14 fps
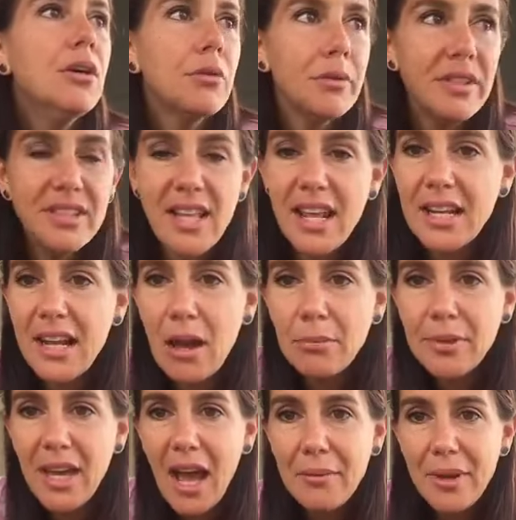We stayed in
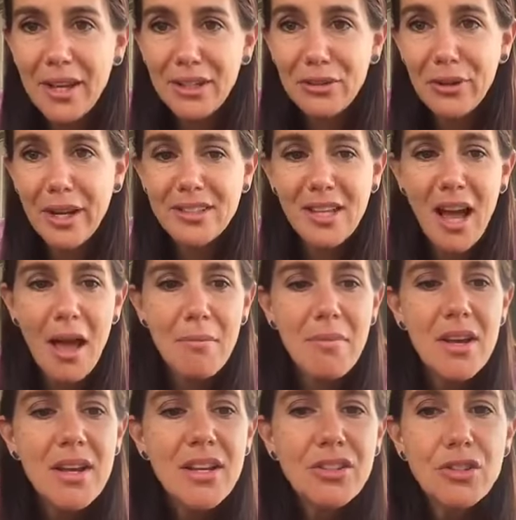LBI. We had a great time.
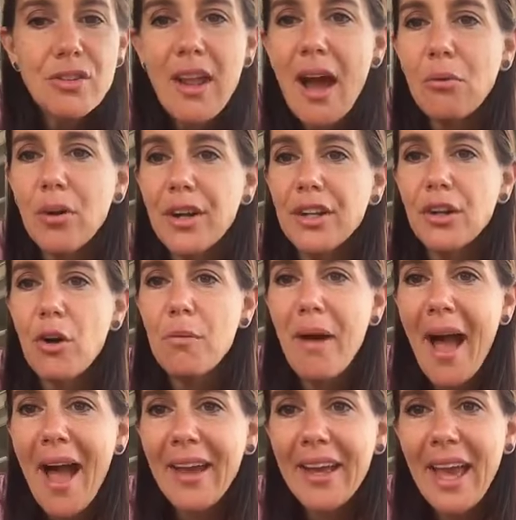So now we're going to go
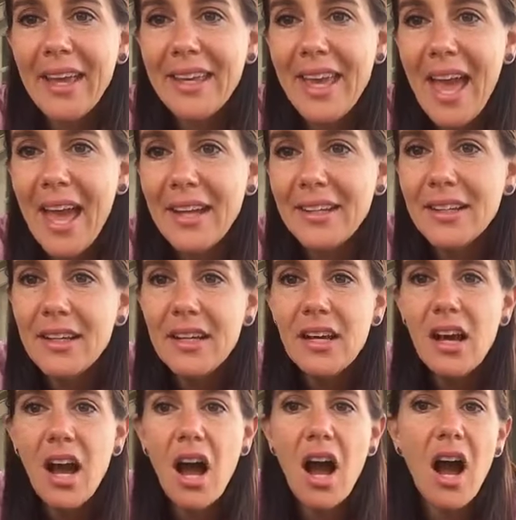pack and get
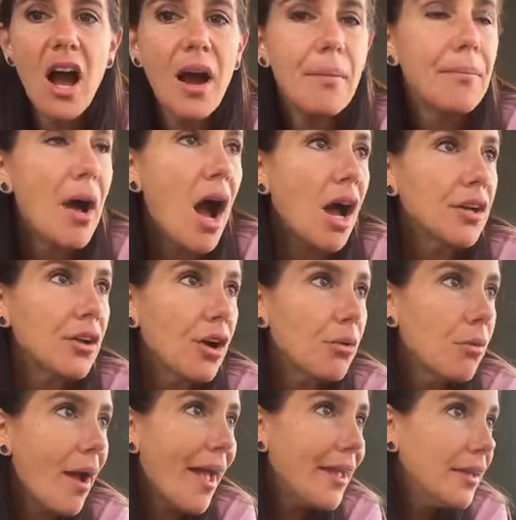on our
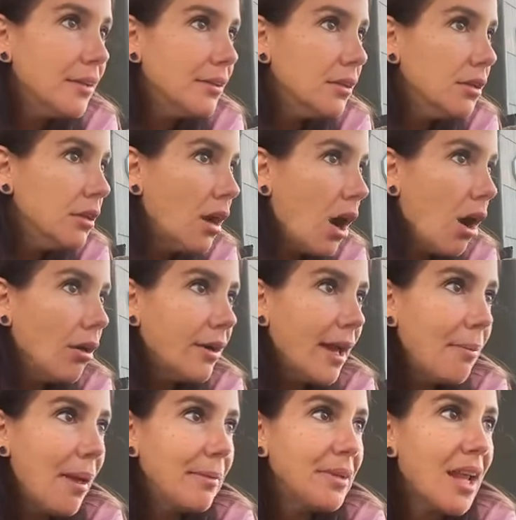way. Okay,
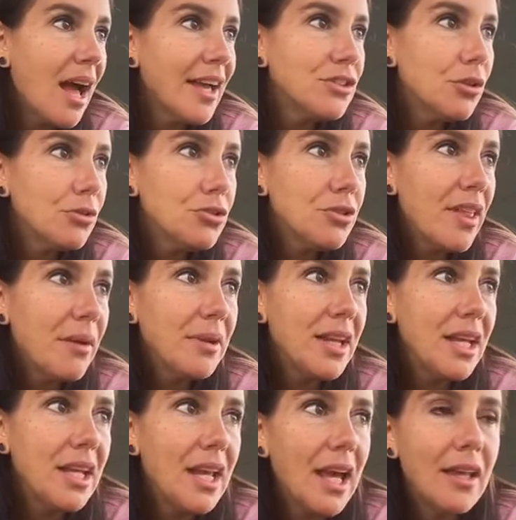baby doll. I told you they would
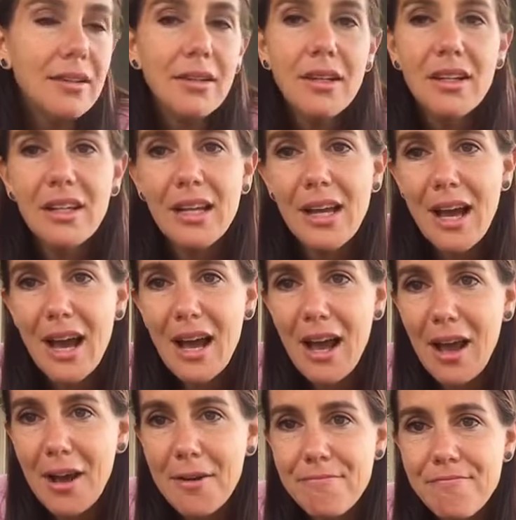eat it.
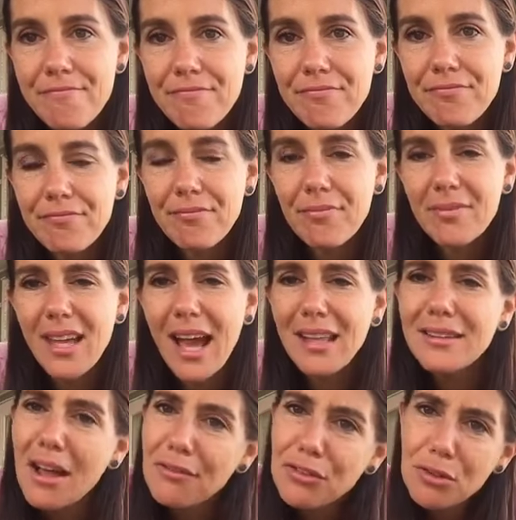I
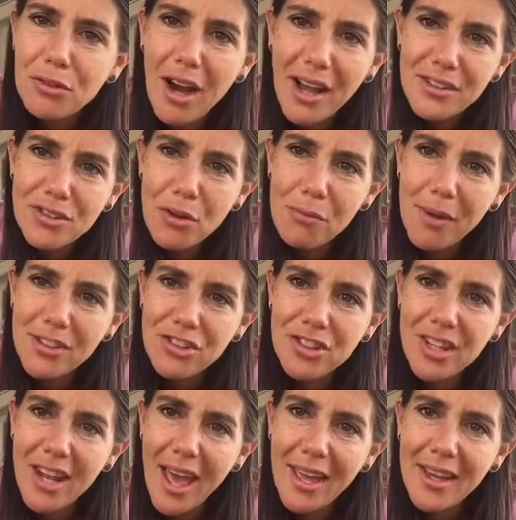love you guys so much
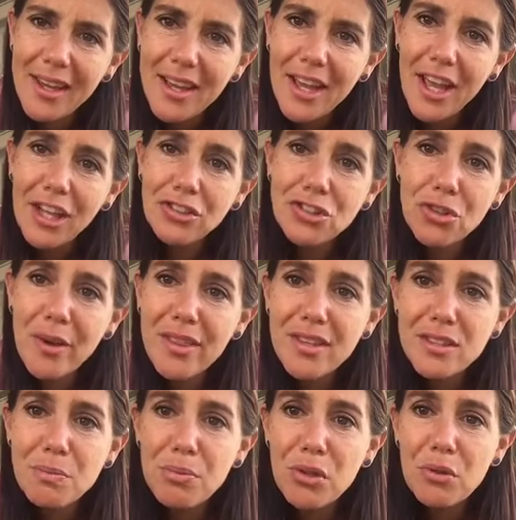today. Enjoy
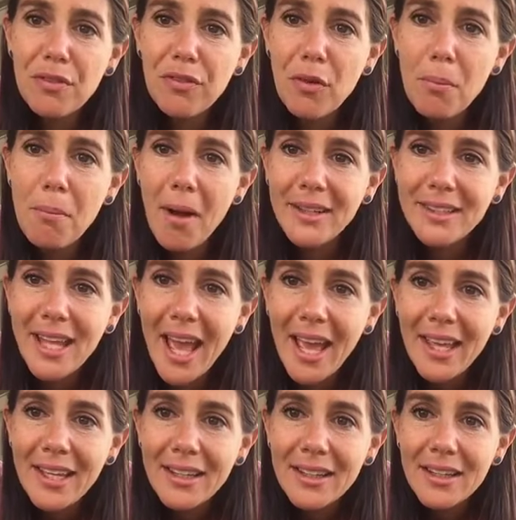this beautiful
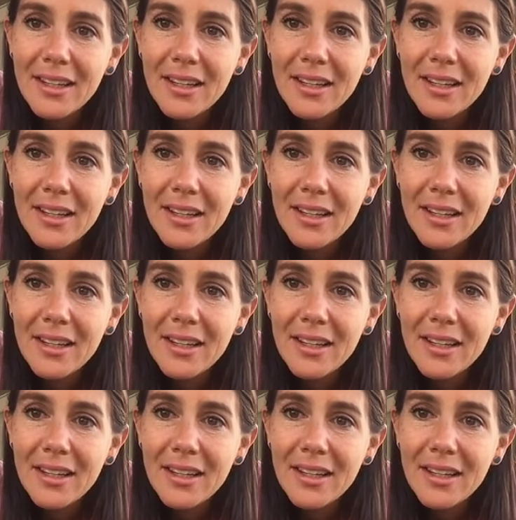Monday.